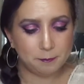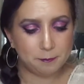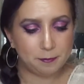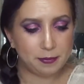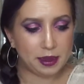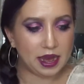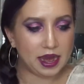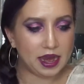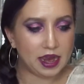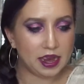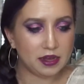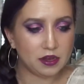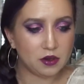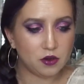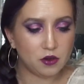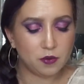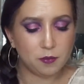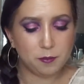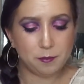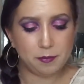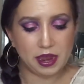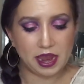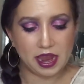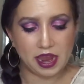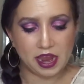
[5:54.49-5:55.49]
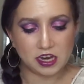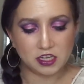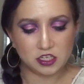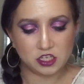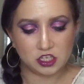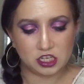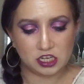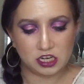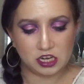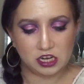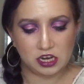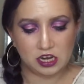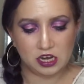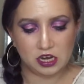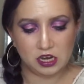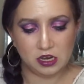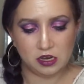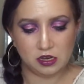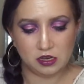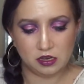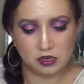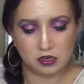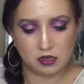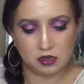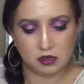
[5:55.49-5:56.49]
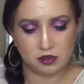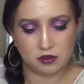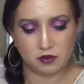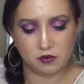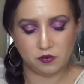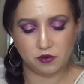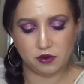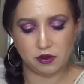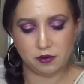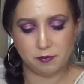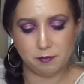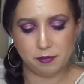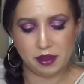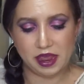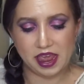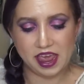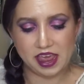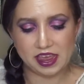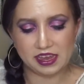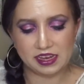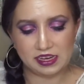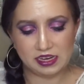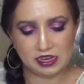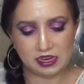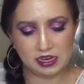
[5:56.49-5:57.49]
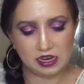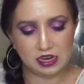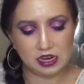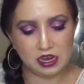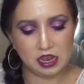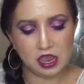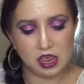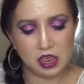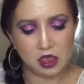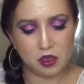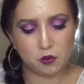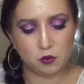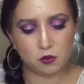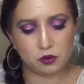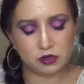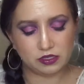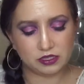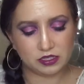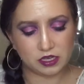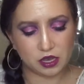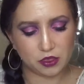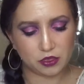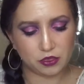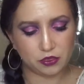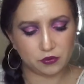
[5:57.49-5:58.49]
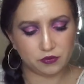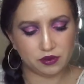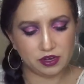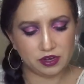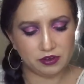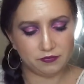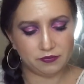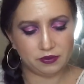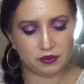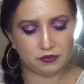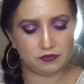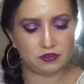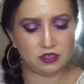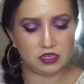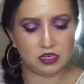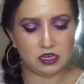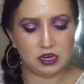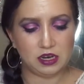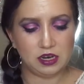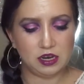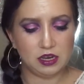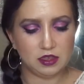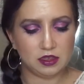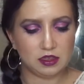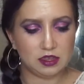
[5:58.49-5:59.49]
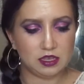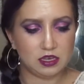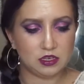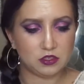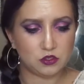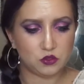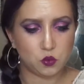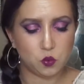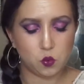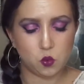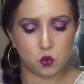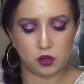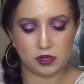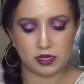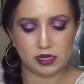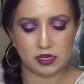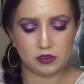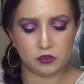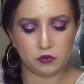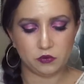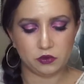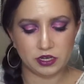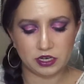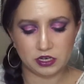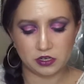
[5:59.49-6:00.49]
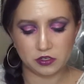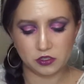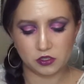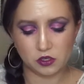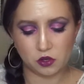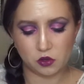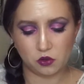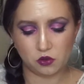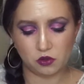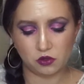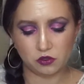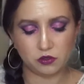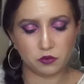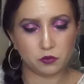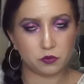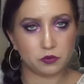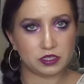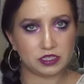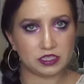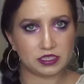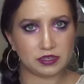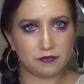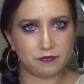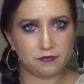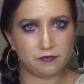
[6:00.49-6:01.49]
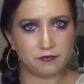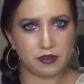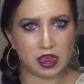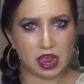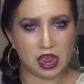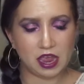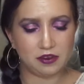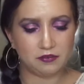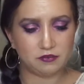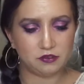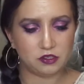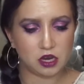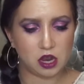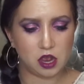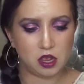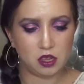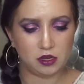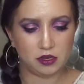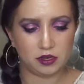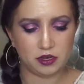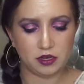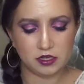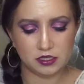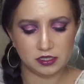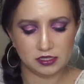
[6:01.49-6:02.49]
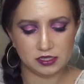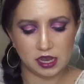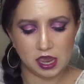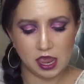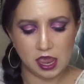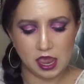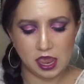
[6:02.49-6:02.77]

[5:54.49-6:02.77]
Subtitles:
Baggy or Baggy was $3.50. The 23 years old was $5,